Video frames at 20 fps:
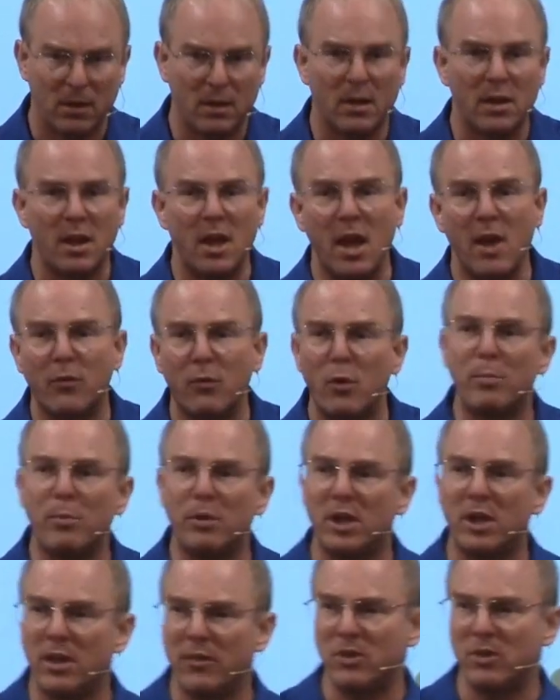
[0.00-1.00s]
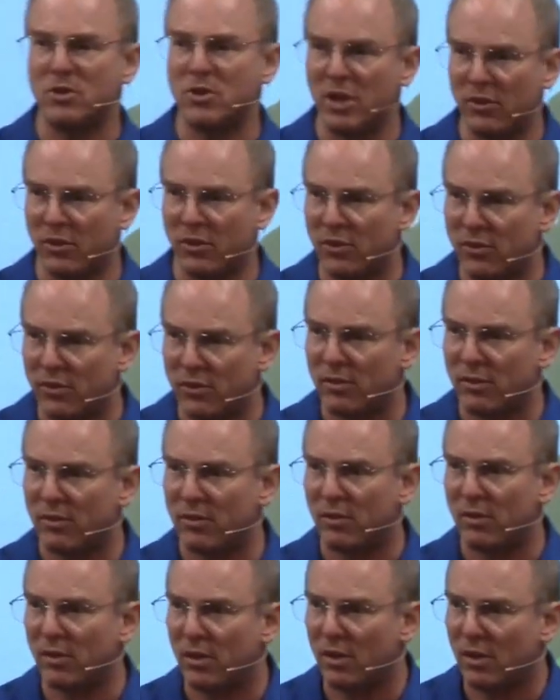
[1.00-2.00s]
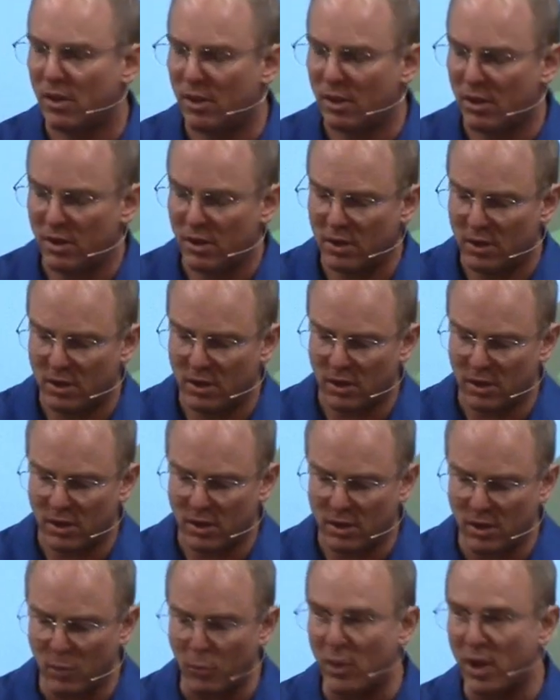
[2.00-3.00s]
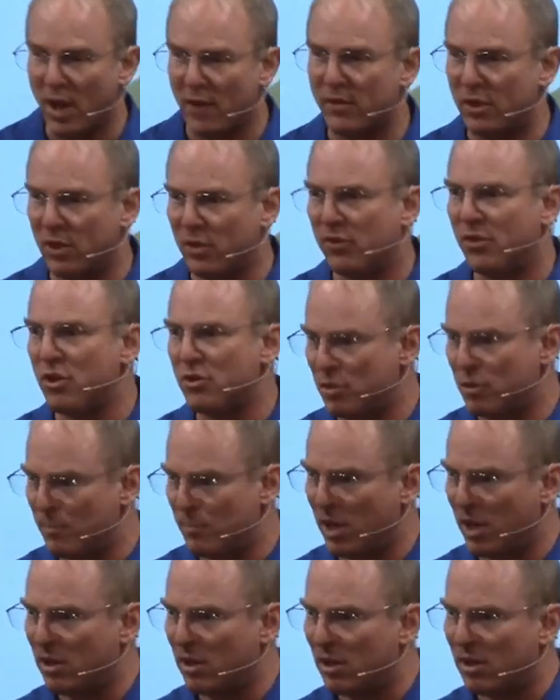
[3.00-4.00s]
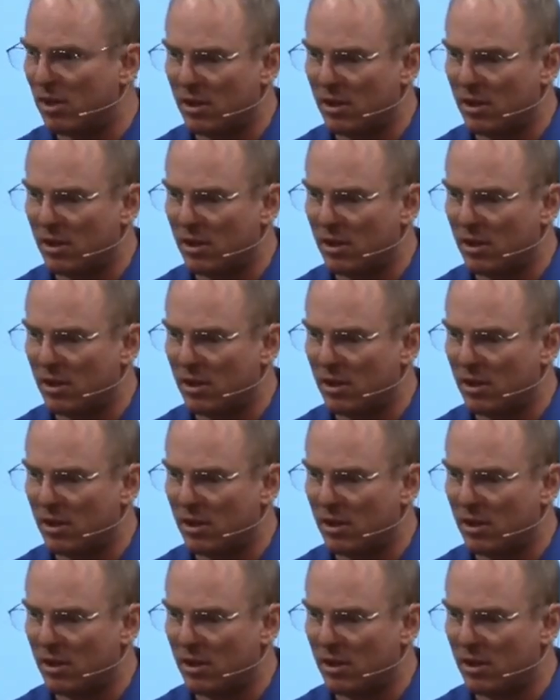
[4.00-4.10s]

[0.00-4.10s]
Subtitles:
If we believe in Jesus, then we have a decision to make.